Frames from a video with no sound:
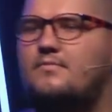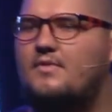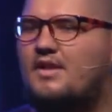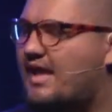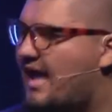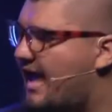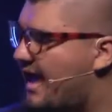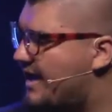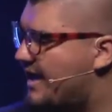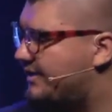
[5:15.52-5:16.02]

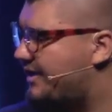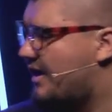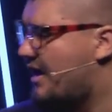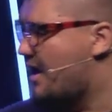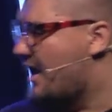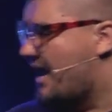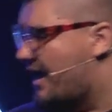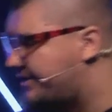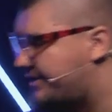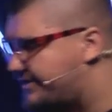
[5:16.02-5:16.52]
And
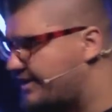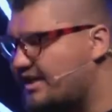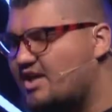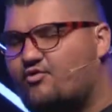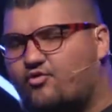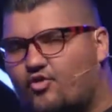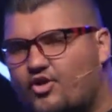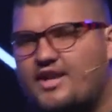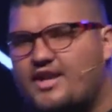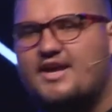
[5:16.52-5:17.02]
instead
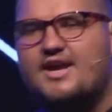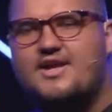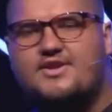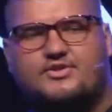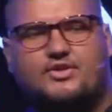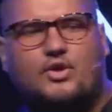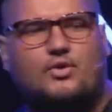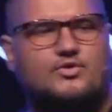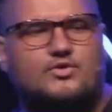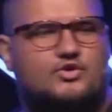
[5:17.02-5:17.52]
of reading
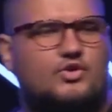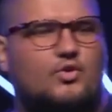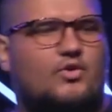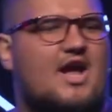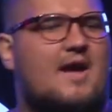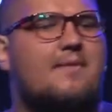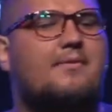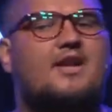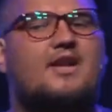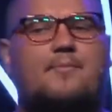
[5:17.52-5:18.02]
his whole story,
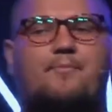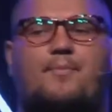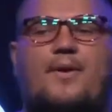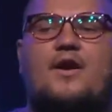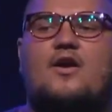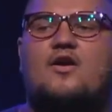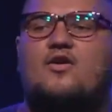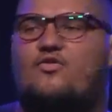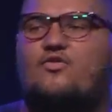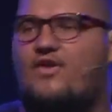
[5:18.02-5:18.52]
I'm going to
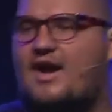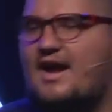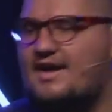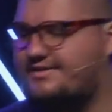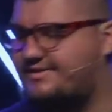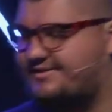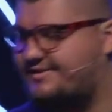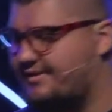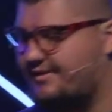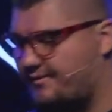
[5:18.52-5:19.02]

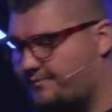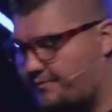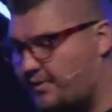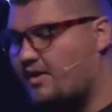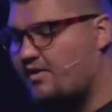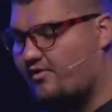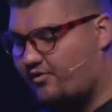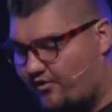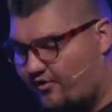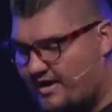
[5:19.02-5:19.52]
paraphrase,
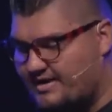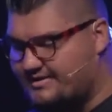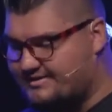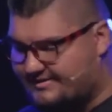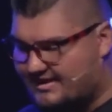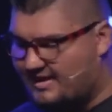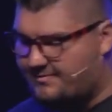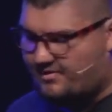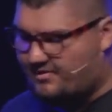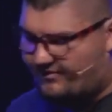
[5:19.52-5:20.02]
paraphrase
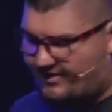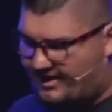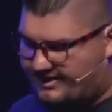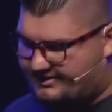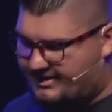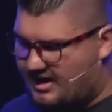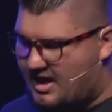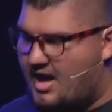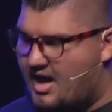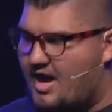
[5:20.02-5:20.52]
some of it
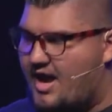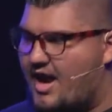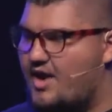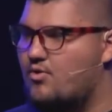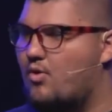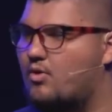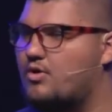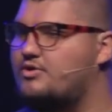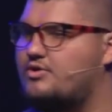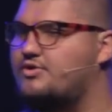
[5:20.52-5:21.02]
in
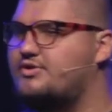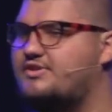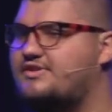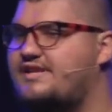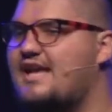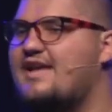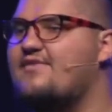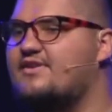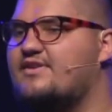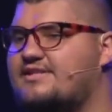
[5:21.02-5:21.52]
order to
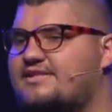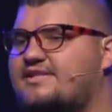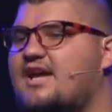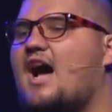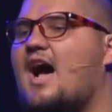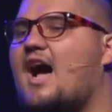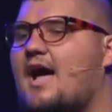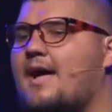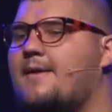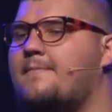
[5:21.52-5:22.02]
save us
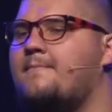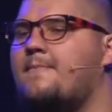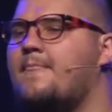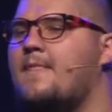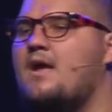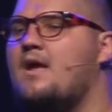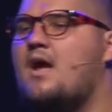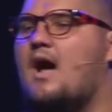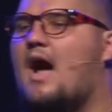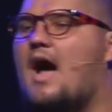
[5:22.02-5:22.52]
time.
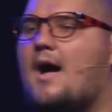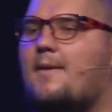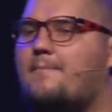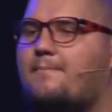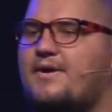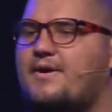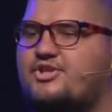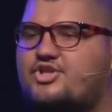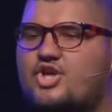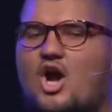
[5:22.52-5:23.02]
Um,
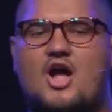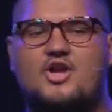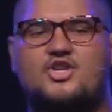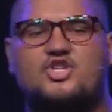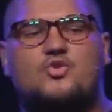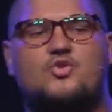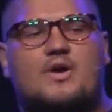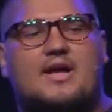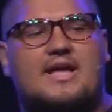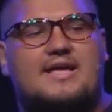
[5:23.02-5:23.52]
but
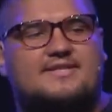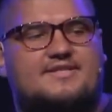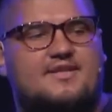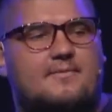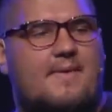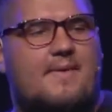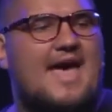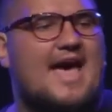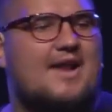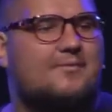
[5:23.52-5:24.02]
Joshua is a
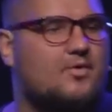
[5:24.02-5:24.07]
man we